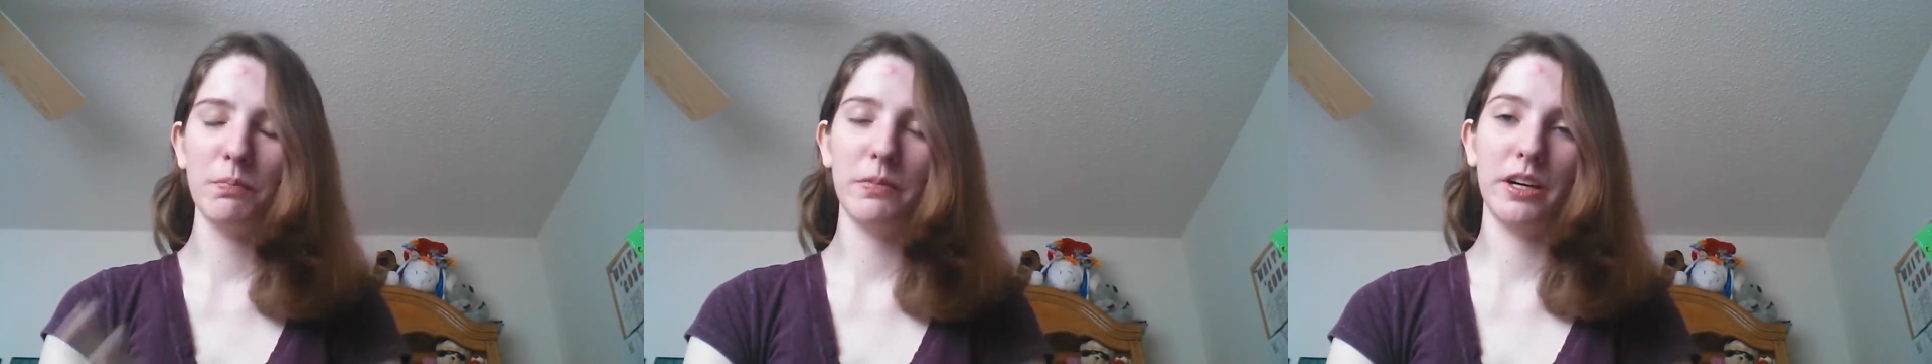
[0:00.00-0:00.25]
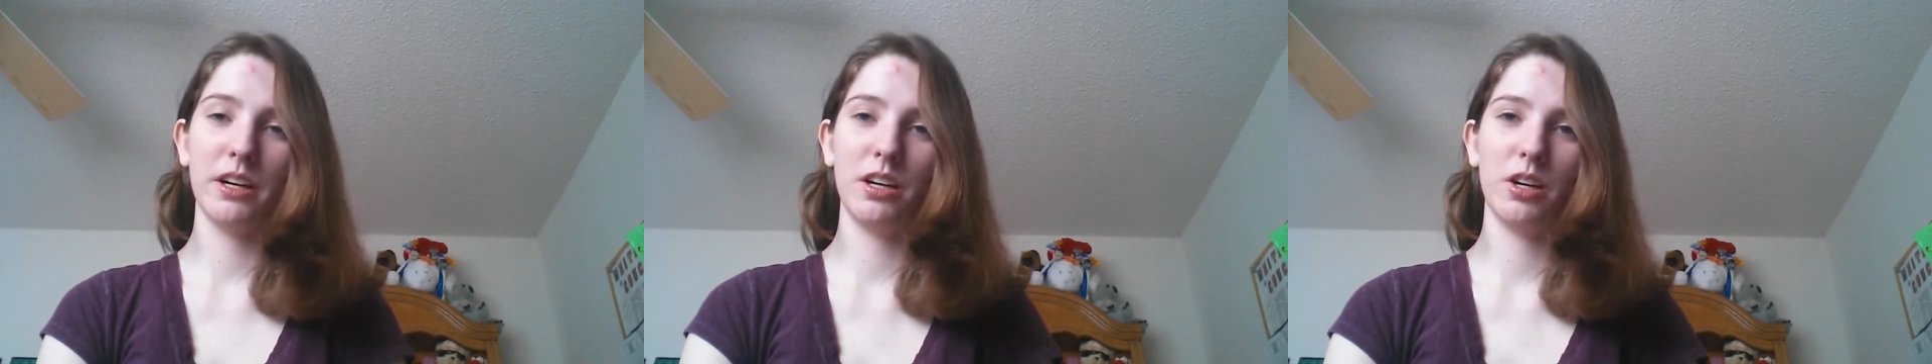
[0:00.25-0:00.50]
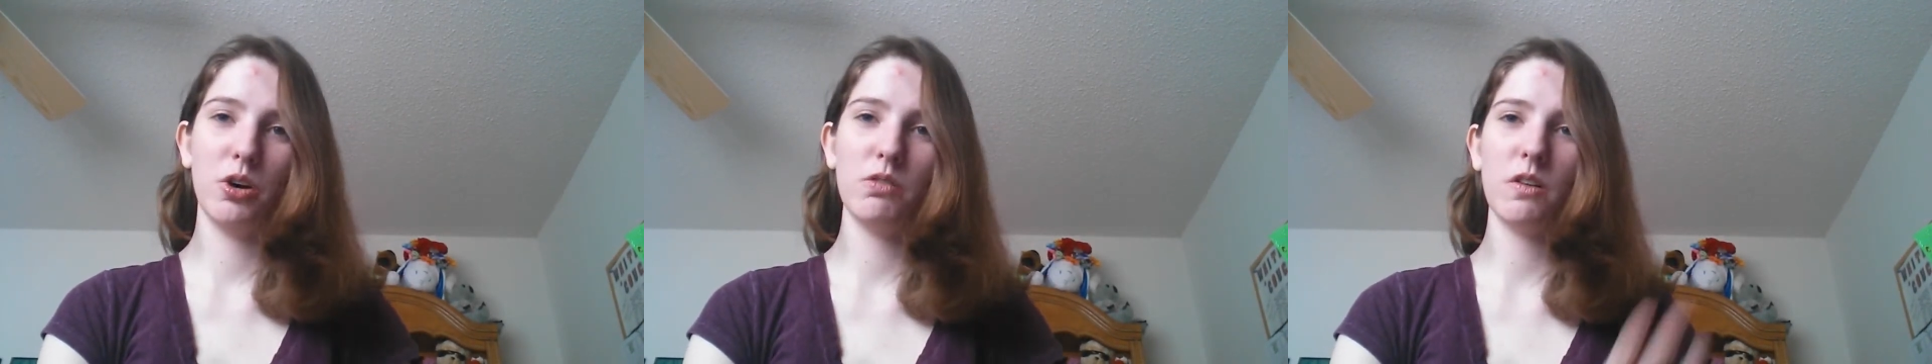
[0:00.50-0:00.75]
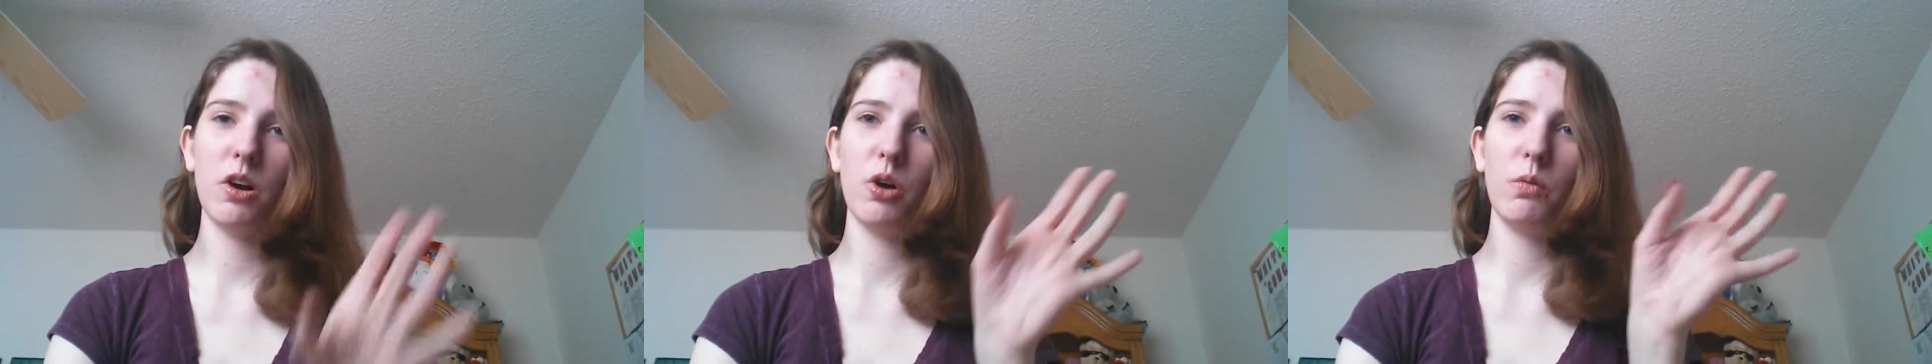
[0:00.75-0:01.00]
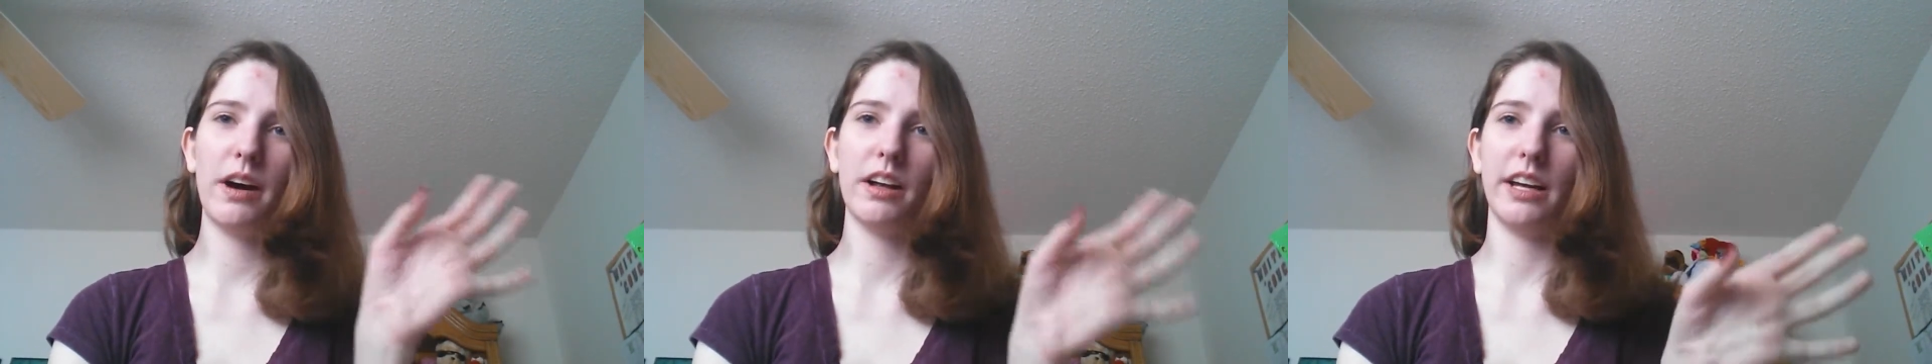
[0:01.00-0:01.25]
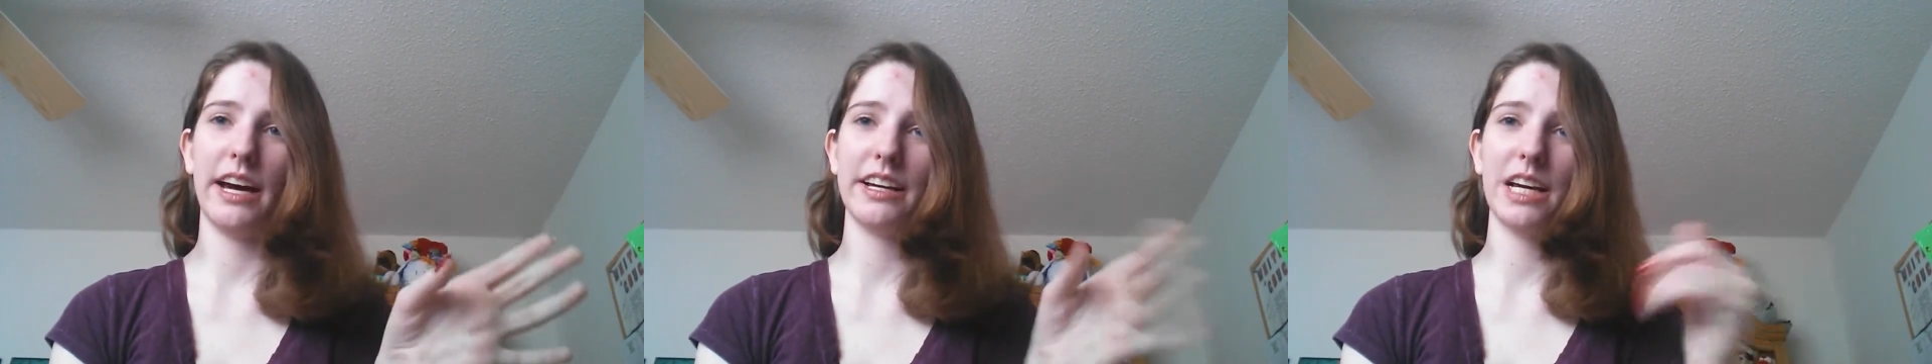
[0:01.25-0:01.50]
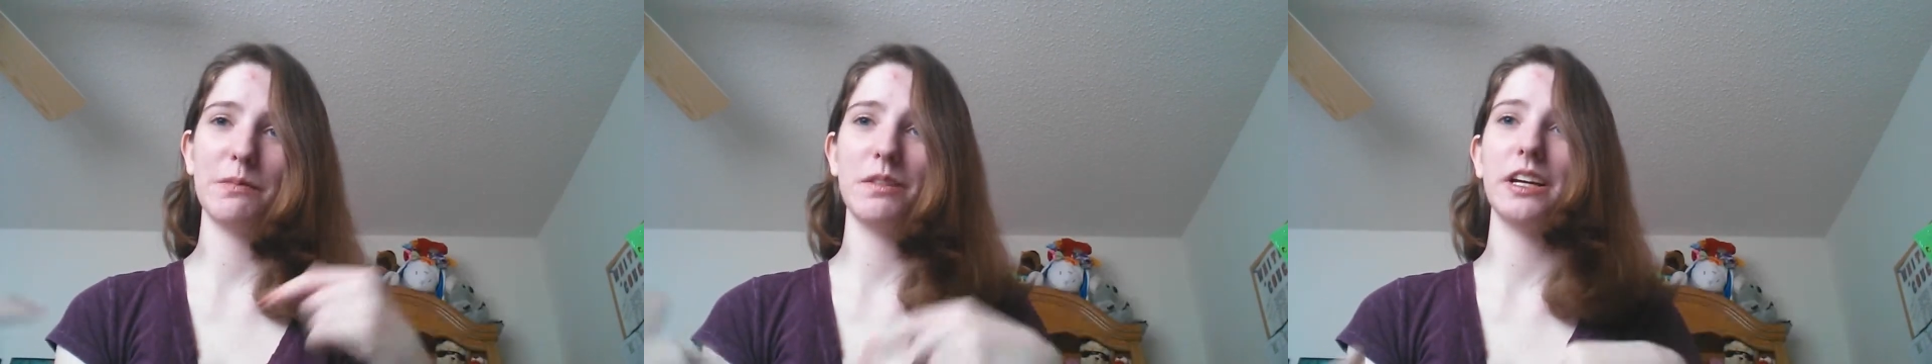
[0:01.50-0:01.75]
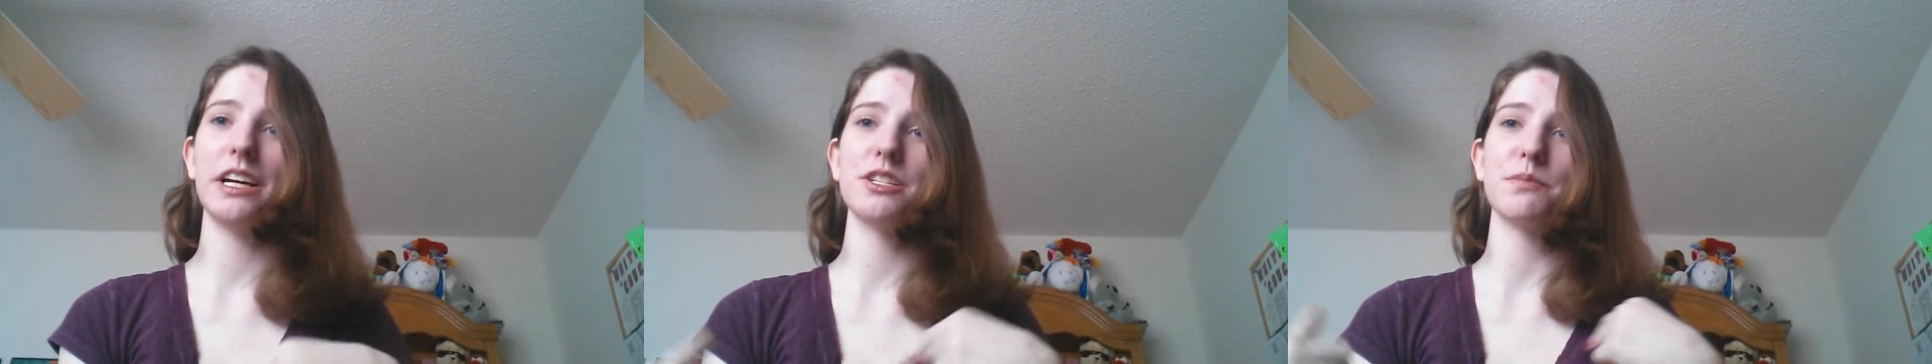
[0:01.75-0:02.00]
But overall, while I kept
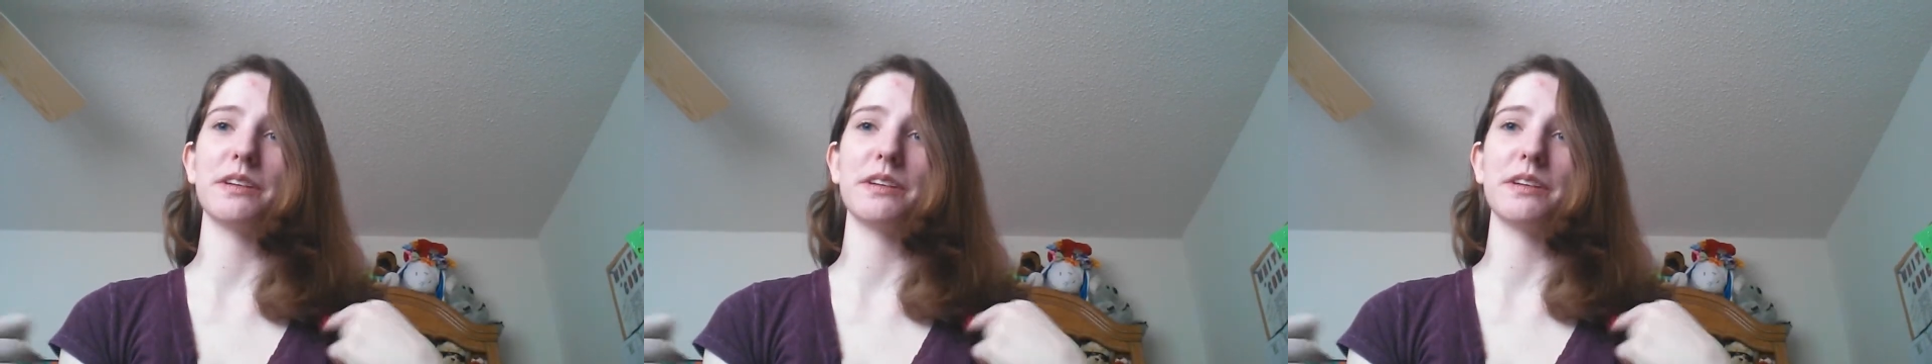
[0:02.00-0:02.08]
on edge